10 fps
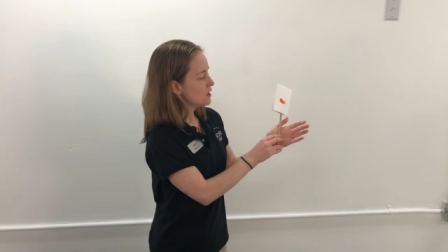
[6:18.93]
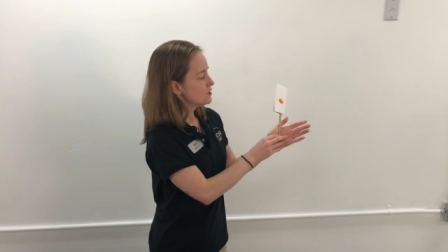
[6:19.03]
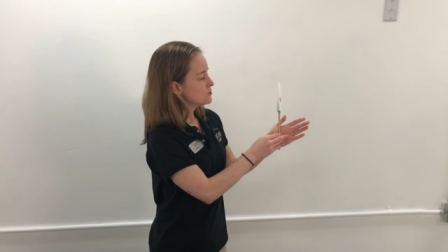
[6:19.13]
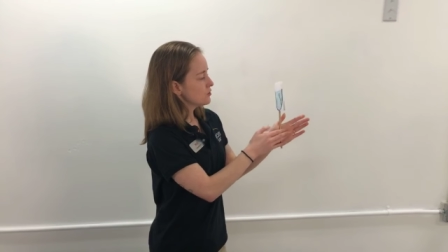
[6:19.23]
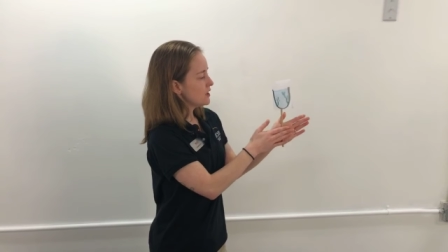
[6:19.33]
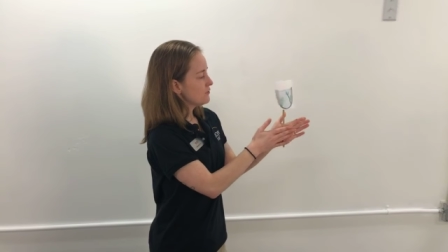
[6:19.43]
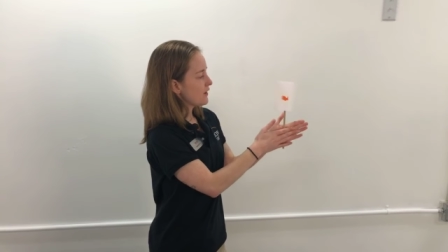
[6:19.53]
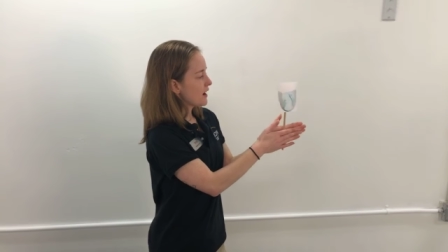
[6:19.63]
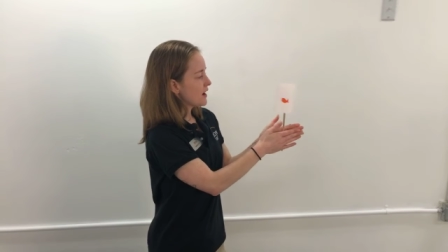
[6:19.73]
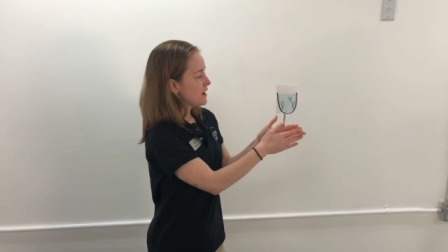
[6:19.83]
So if
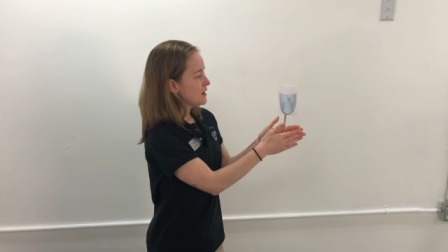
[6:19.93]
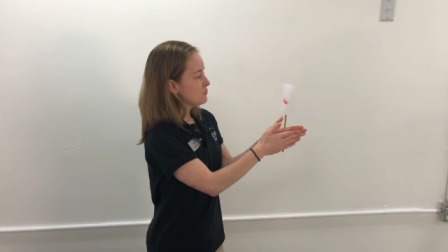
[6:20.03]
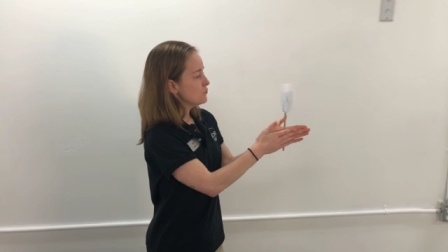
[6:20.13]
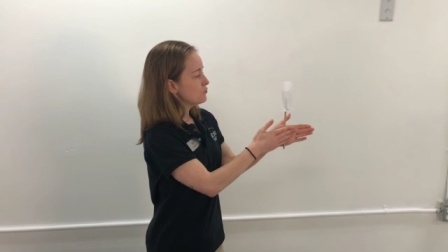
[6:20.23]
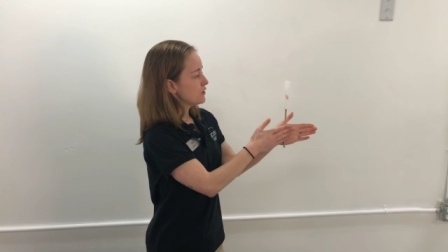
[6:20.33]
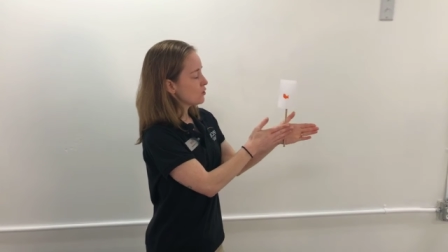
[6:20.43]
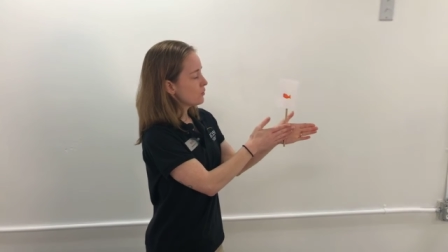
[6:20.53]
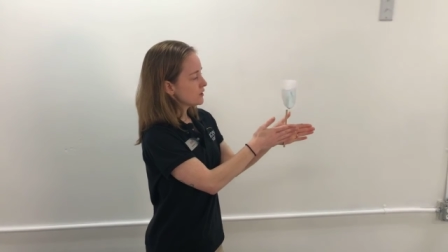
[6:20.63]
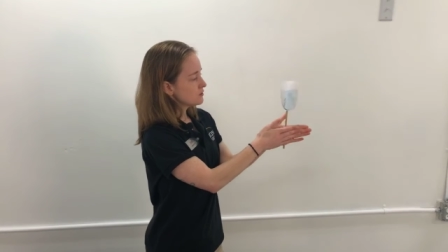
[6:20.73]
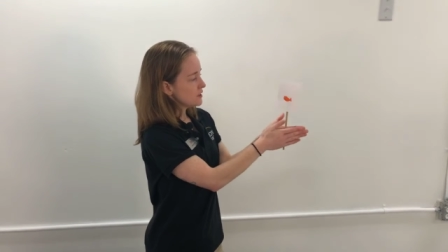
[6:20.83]
I move it
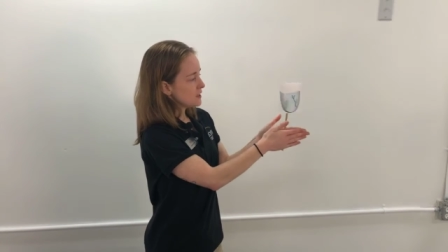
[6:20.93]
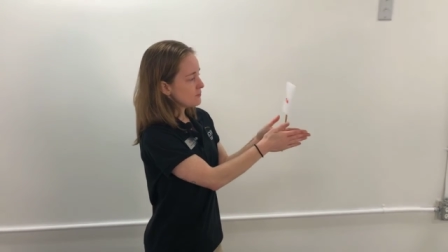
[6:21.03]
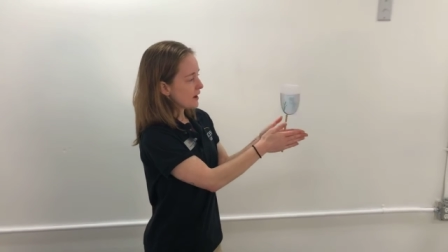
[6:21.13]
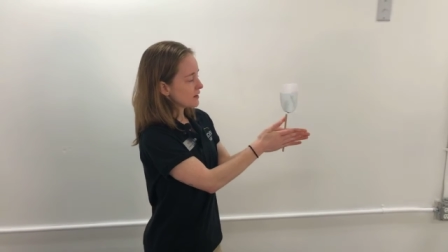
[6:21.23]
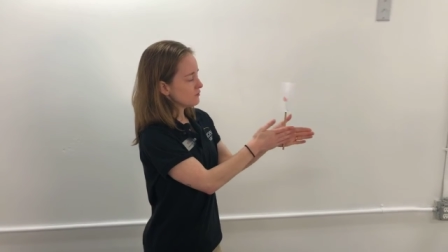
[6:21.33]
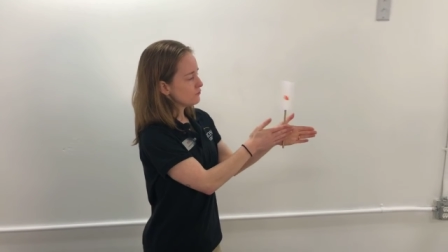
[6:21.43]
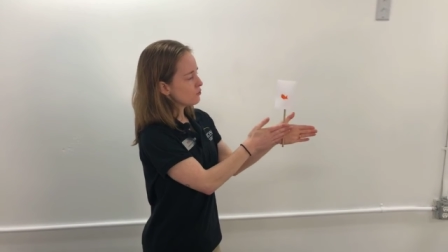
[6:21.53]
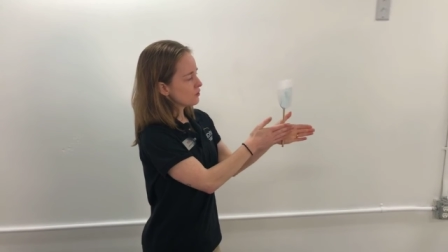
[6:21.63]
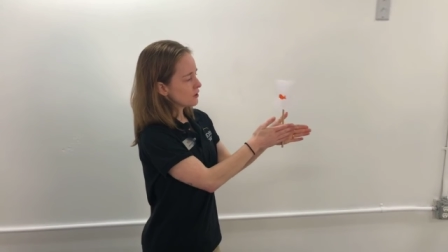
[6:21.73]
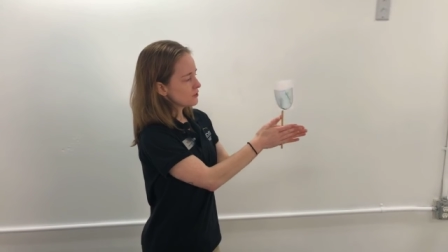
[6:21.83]
quickly back and
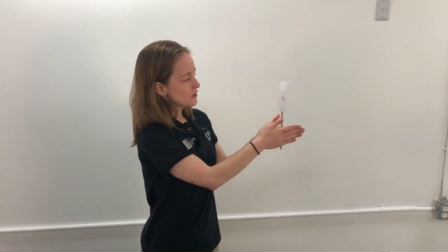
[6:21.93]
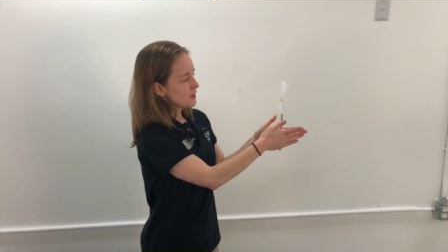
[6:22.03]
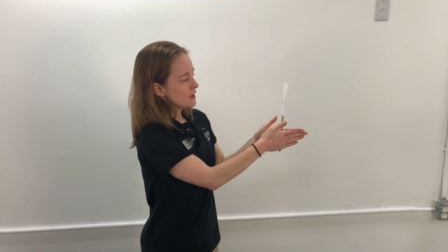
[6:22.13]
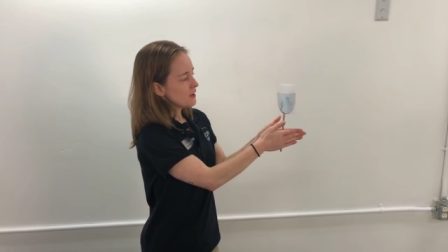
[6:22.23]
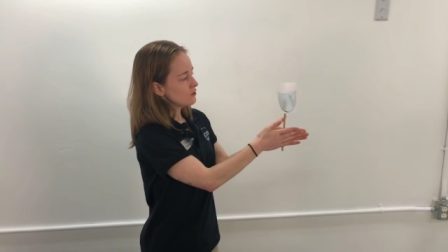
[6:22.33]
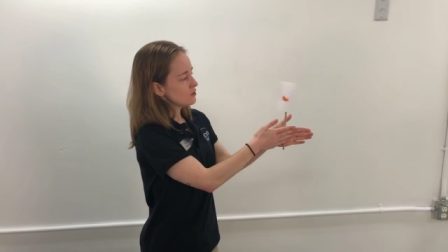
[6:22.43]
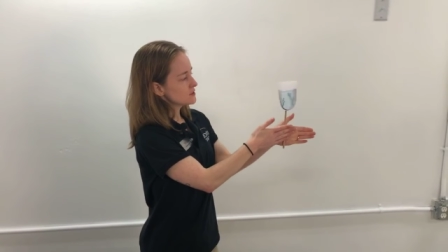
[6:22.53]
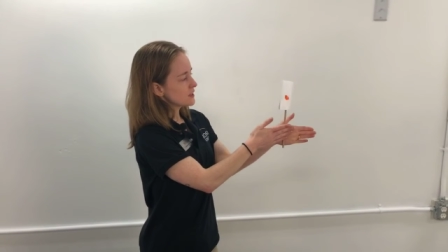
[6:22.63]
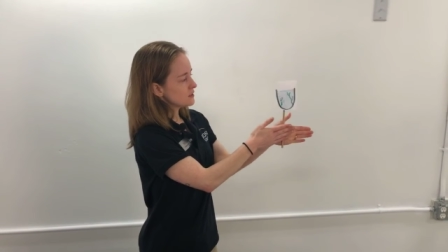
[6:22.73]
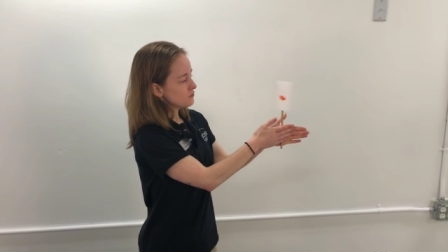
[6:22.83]
forth, it looks
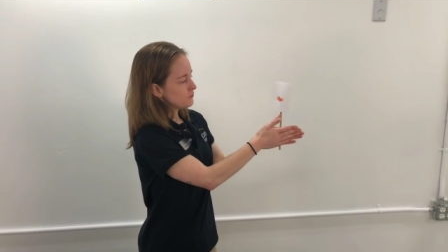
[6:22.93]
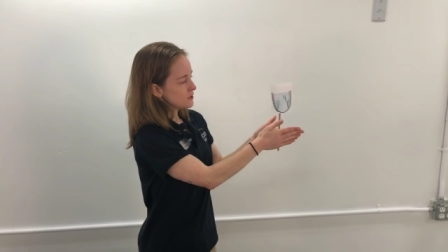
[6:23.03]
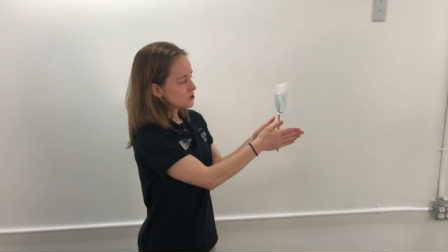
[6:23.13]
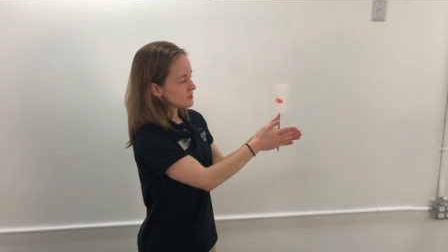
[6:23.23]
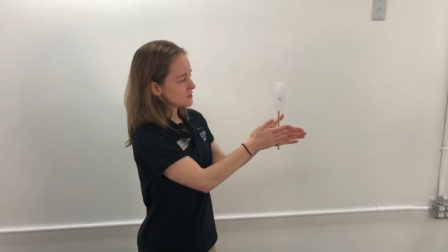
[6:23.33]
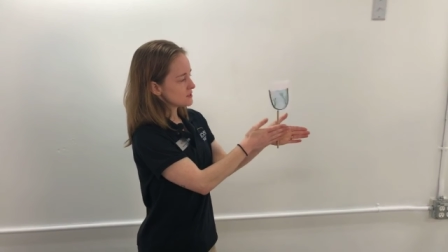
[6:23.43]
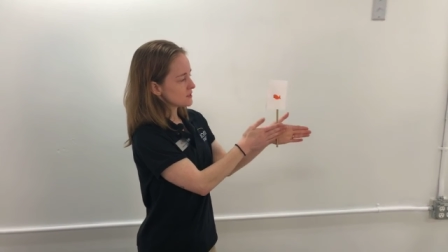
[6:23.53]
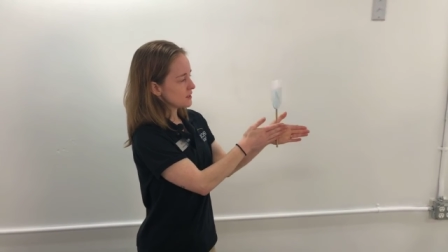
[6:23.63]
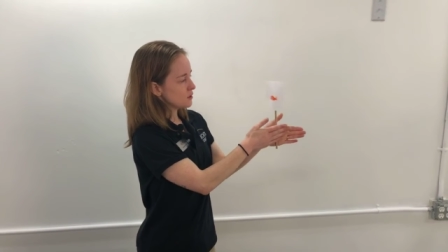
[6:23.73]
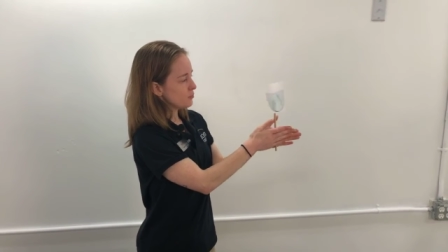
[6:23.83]
like the fish is
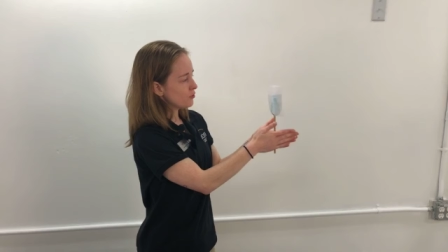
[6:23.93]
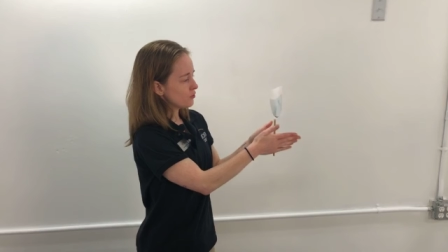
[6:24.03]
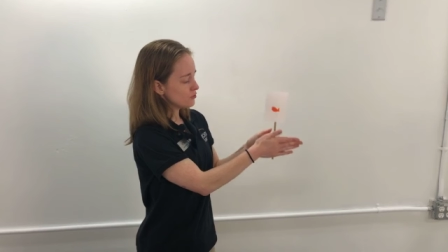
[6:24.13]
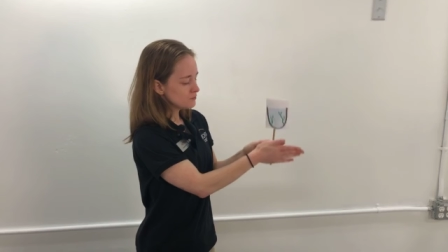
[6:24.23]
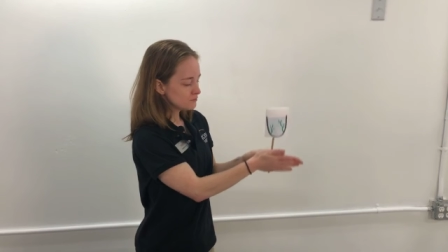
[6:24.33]
inside the bowl.